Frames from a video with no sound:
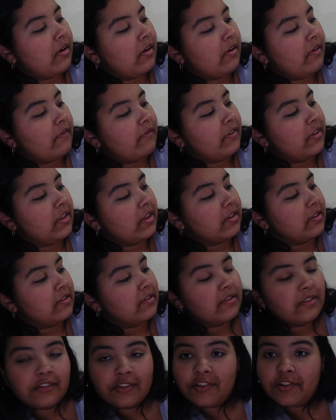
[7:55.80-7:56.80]
I feel like
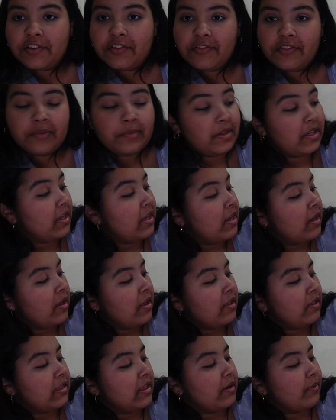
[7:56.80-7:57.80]
this is good for me.
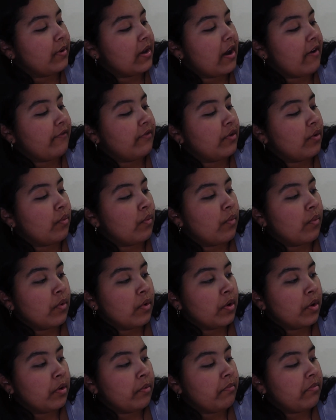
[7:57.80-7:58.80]
Then we have the
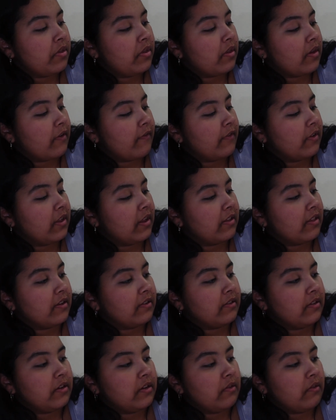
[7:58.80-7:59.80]
warmth. I feel like
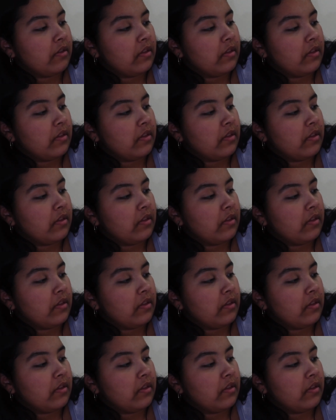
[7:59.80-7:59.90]
that's the new